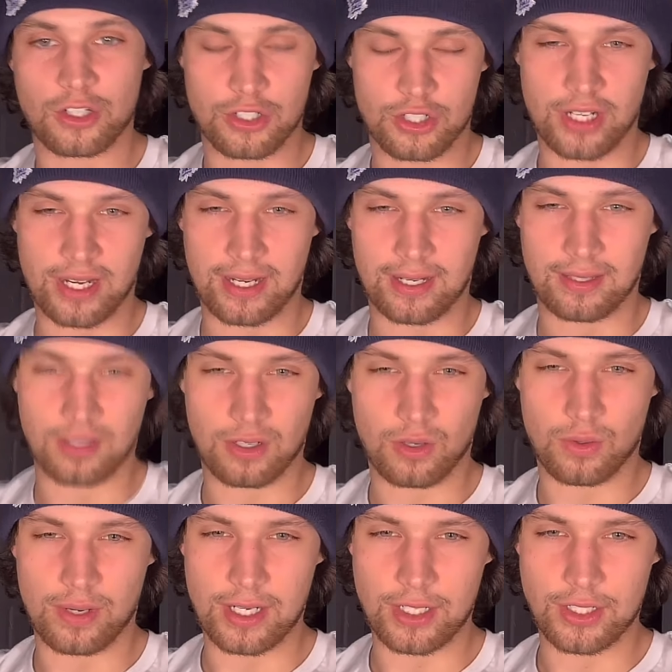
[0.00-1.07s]
Just checking the
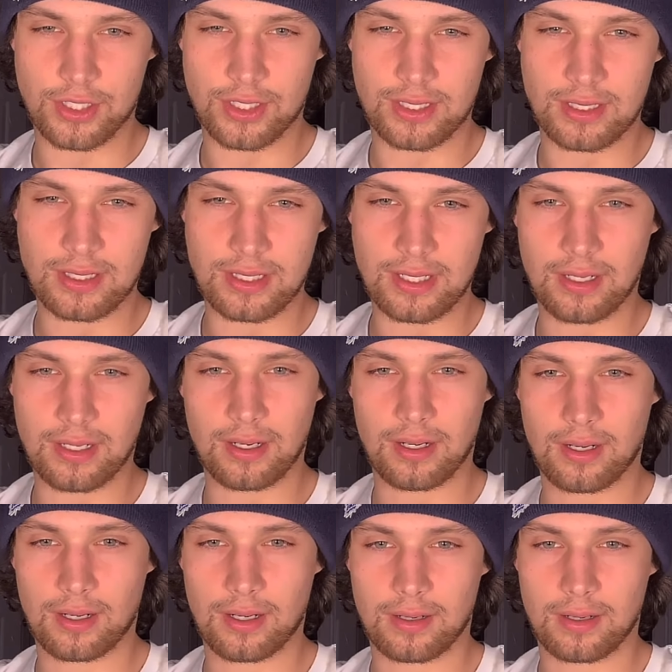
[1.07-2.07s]
questions here.